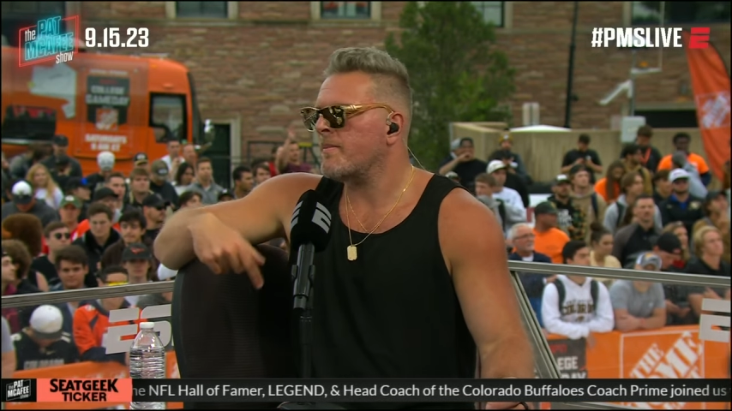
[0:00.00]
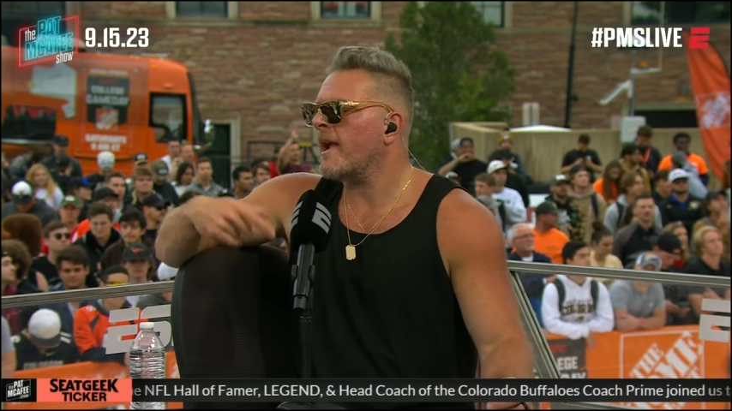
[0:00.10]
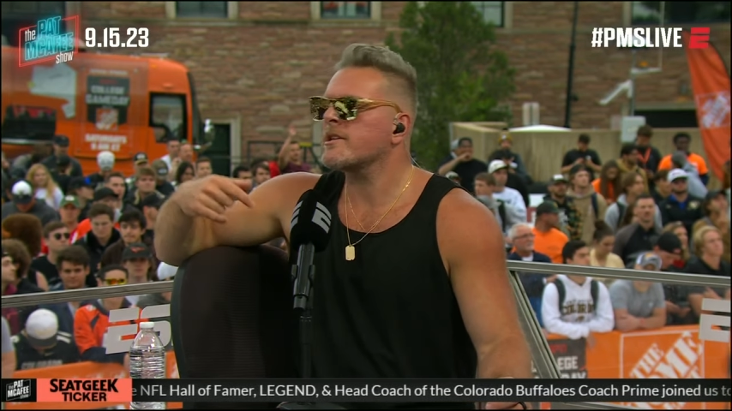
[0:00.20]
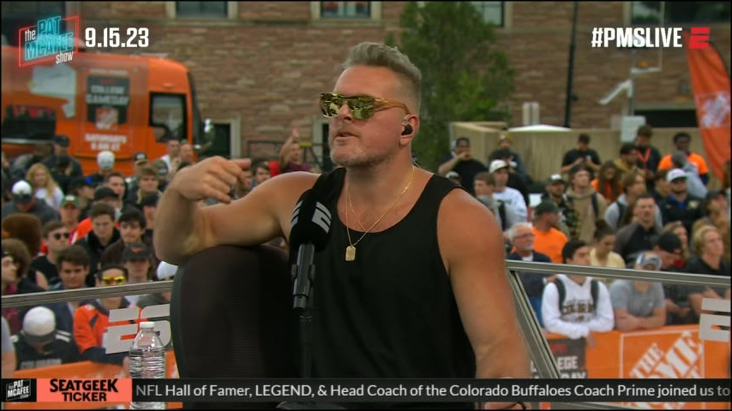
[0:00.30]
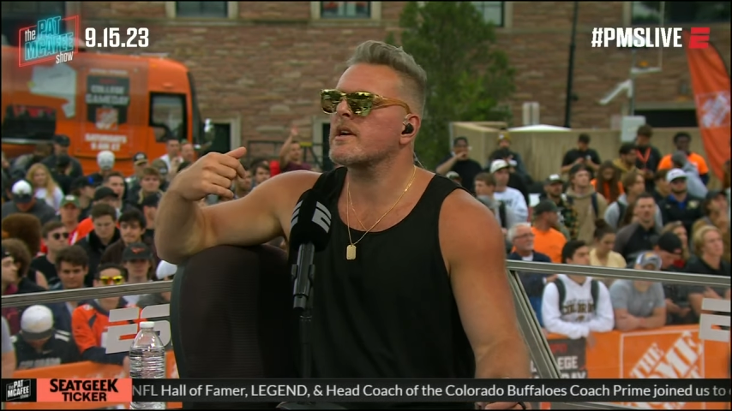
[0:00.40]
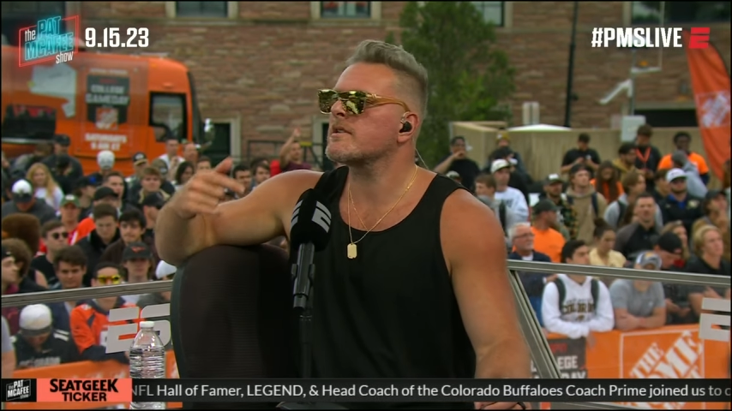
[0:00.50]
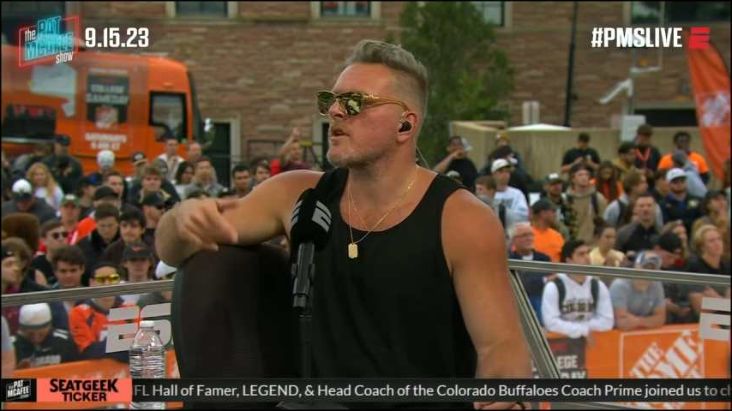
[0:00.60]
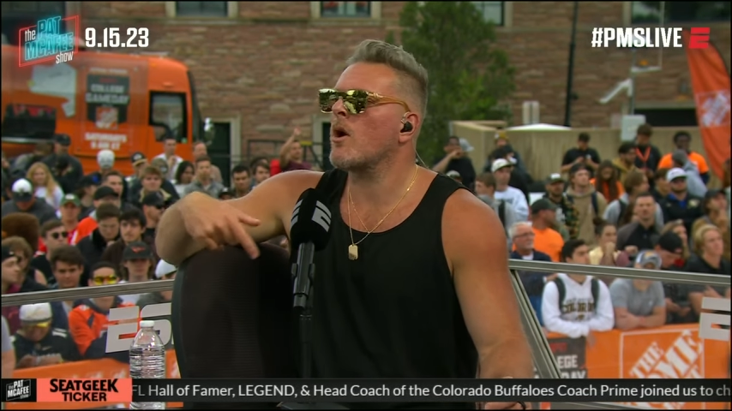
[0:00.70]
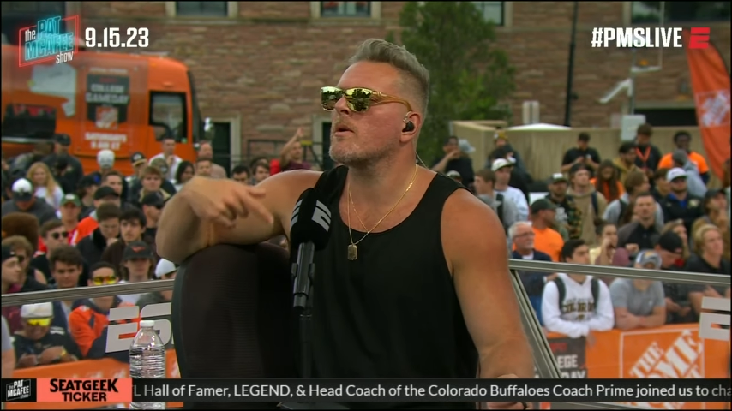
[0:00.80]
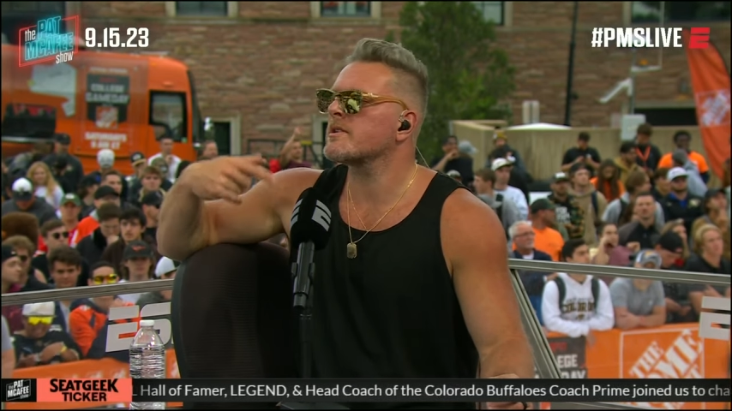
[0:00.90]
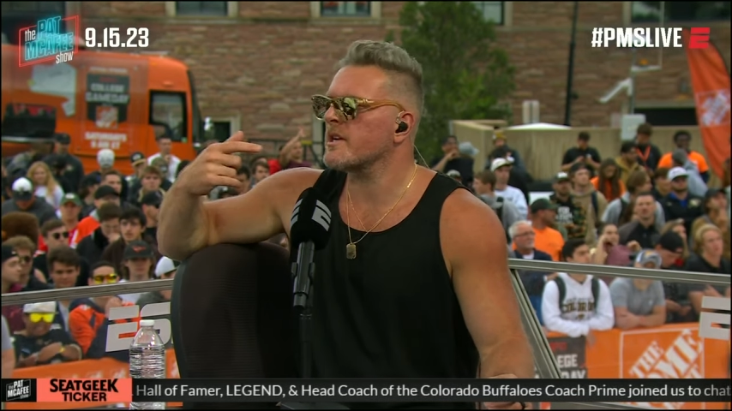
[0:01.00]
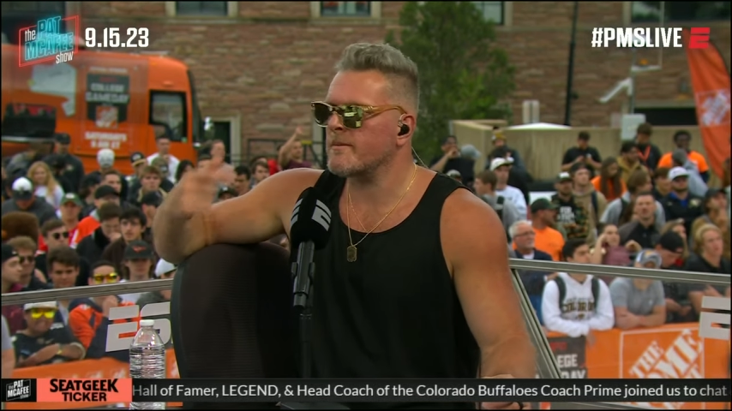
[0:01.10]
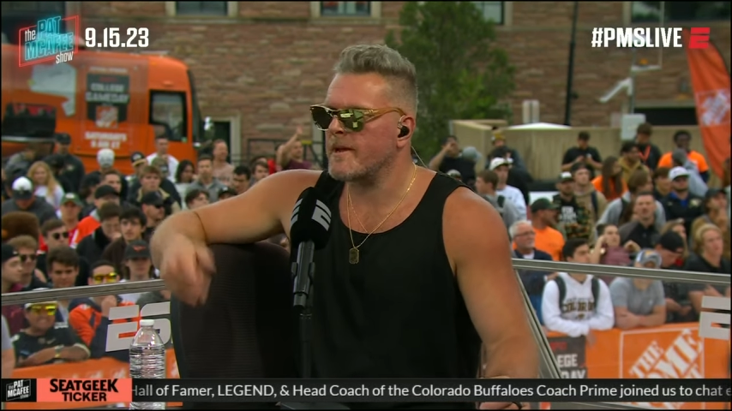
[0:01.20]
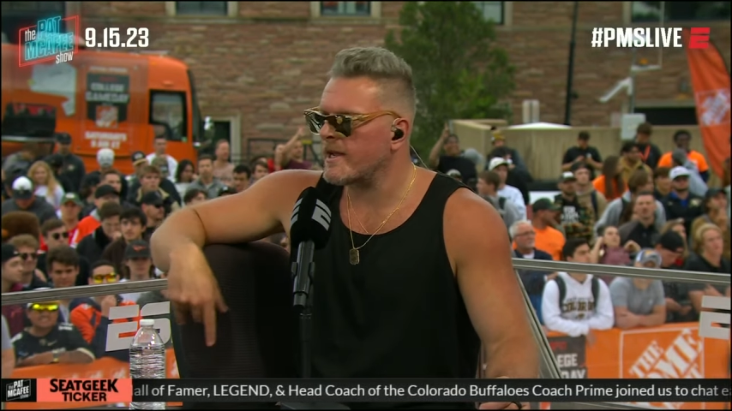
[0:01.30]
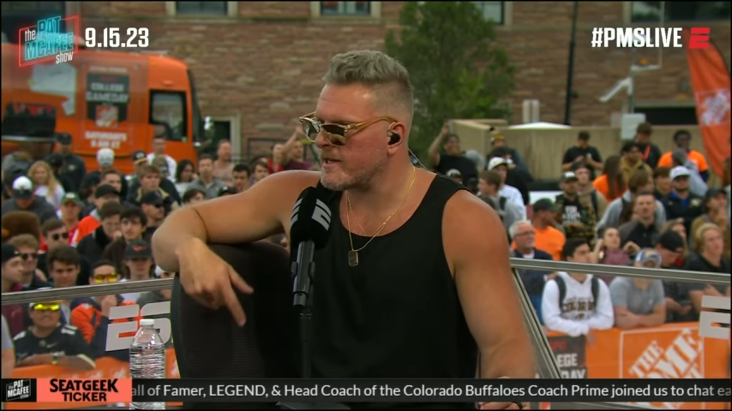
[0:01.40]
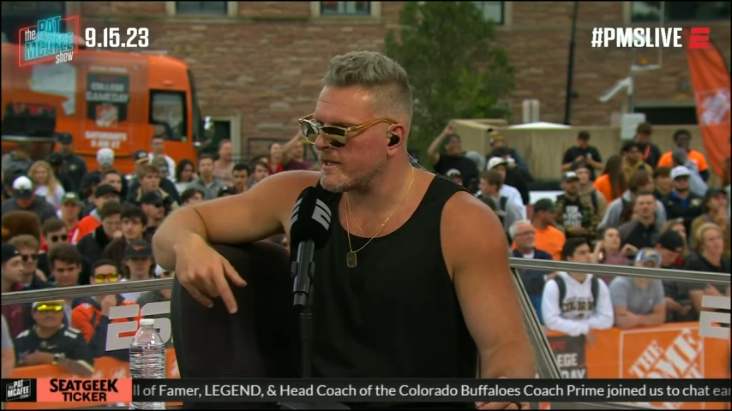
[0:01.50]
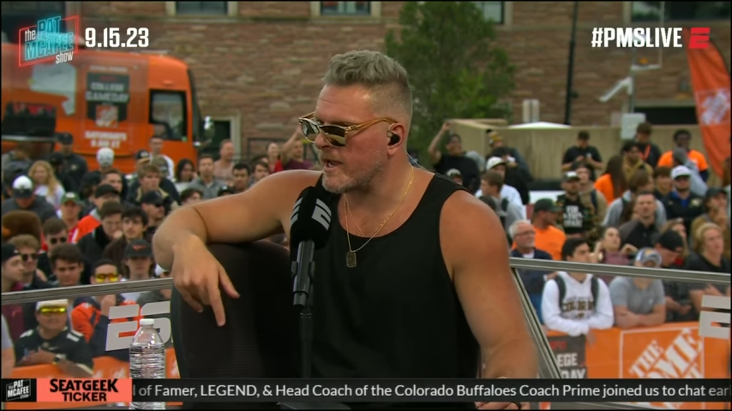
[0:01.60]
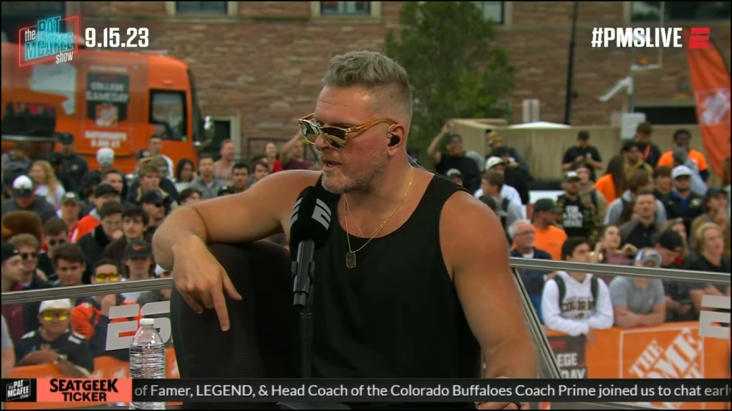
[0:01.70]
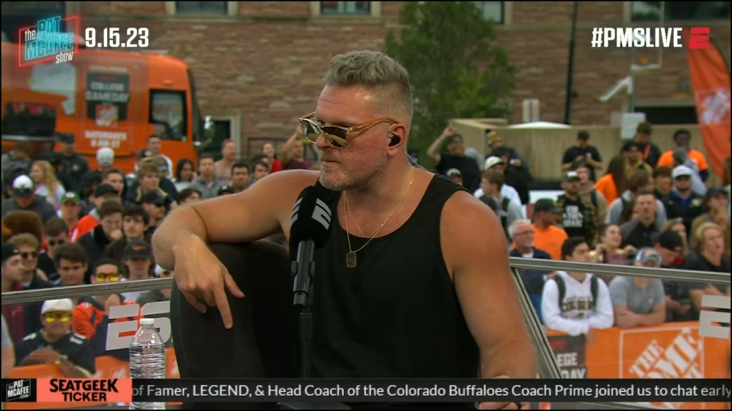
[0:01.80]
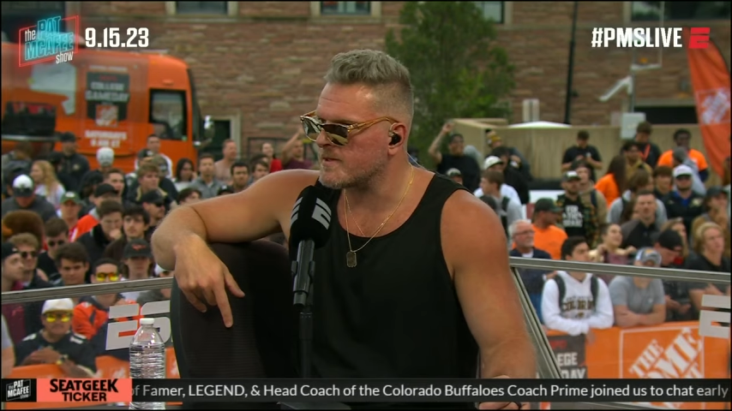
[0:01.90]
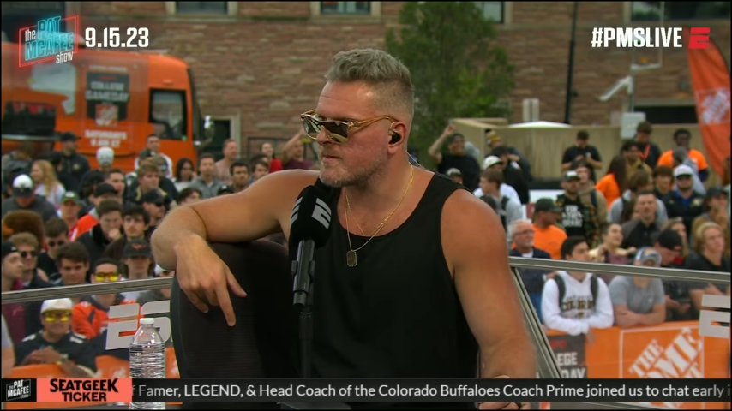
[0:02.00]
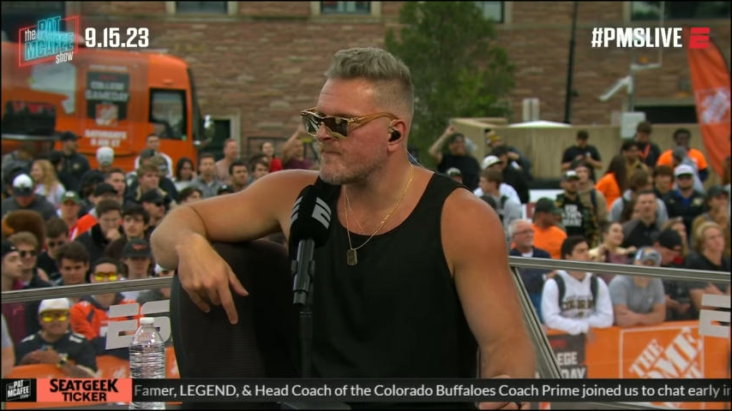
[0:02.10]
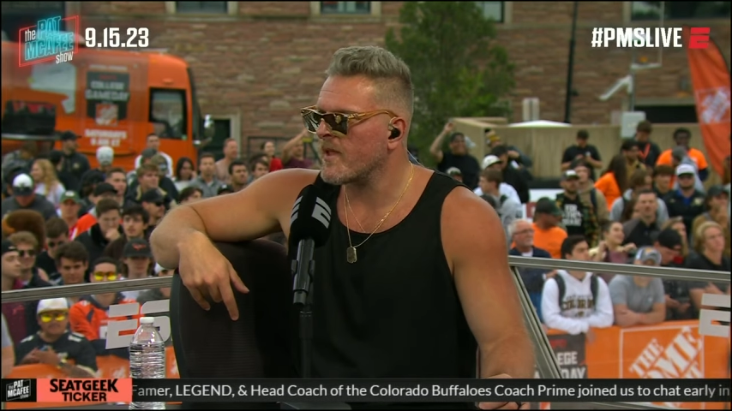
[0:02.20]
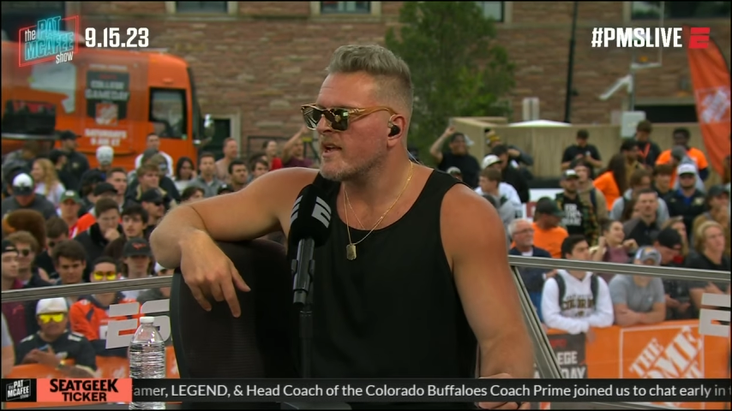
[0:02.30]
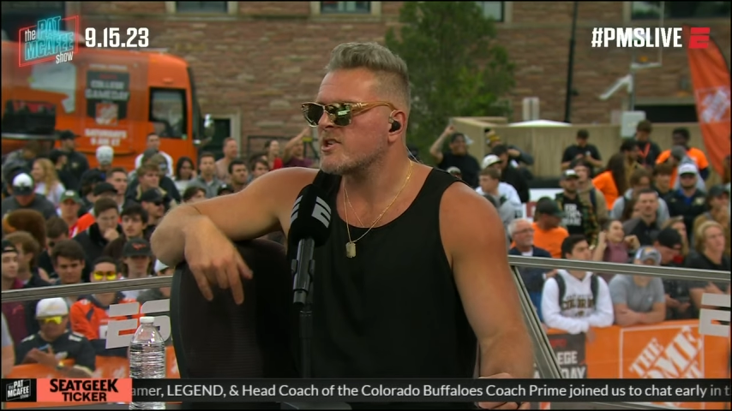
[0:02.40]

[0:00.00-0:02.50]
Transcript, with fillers: Patriots always going to be in game. Amen.